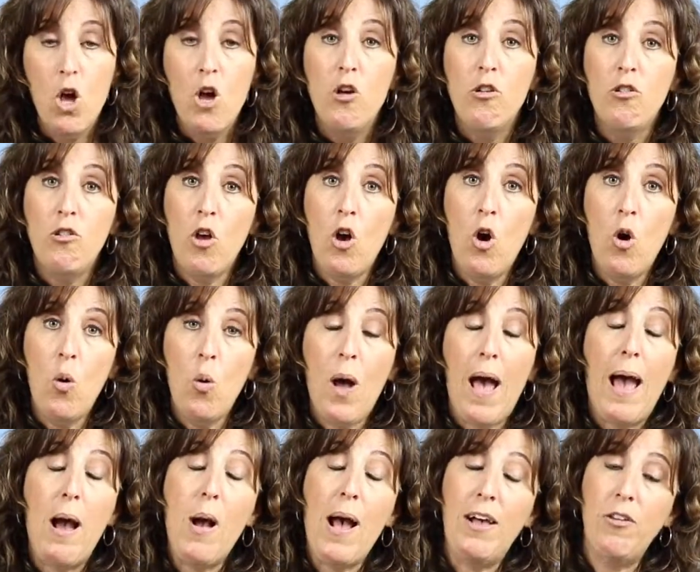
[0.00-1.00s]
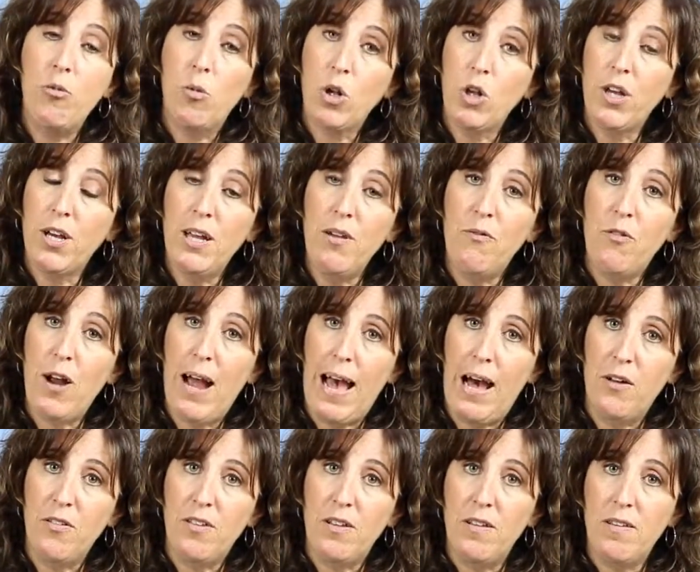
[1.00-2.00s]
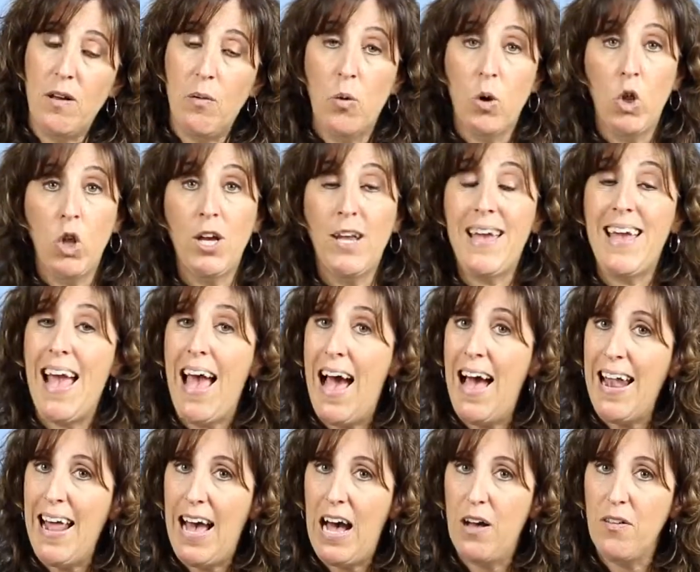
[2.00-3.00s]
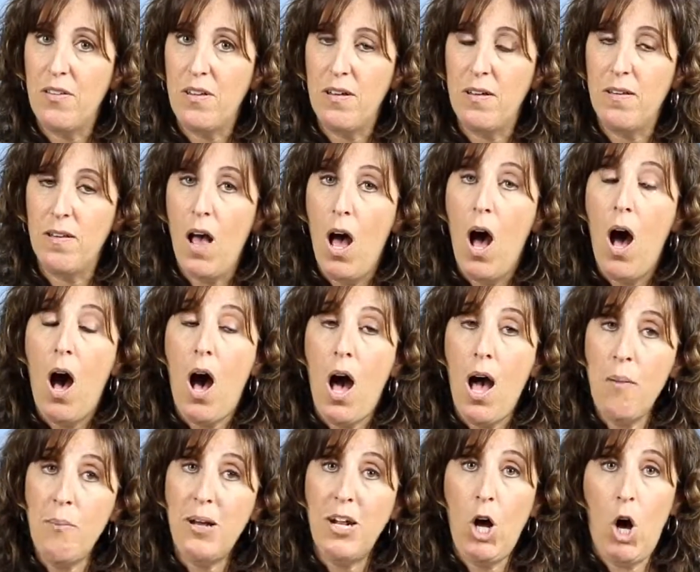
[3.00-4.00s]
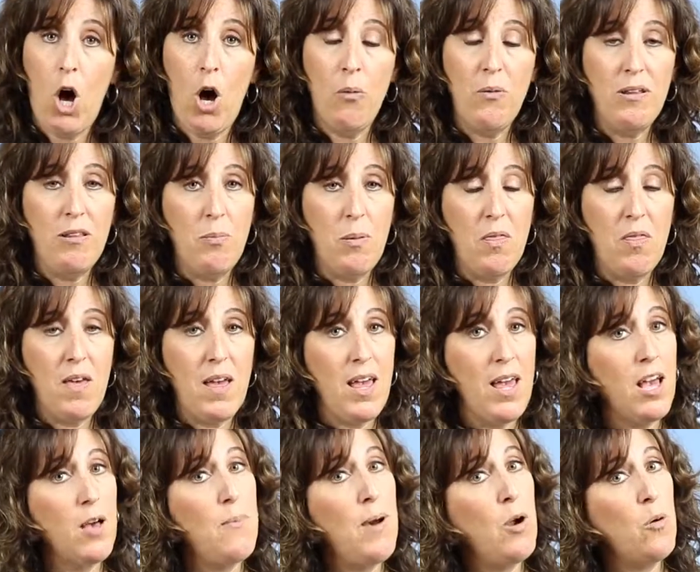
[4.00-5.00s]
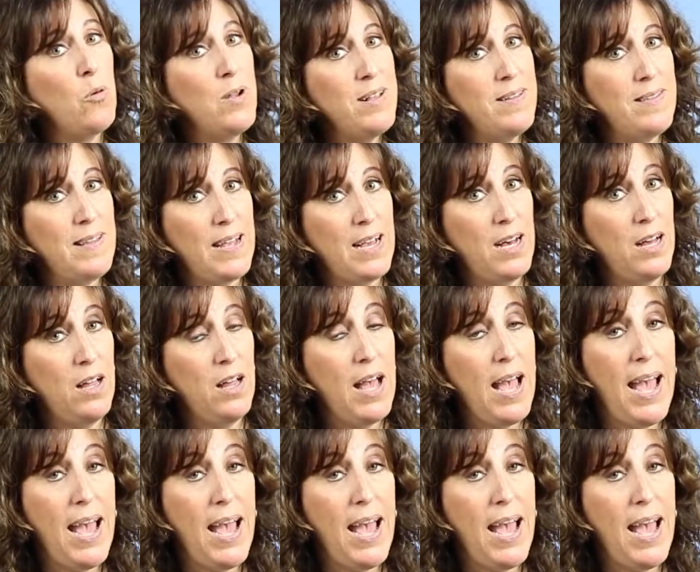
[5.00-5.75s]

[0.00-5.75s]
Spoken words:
So as we're looking for houses and we're looking at houses, I'm going to always be thinking about resale.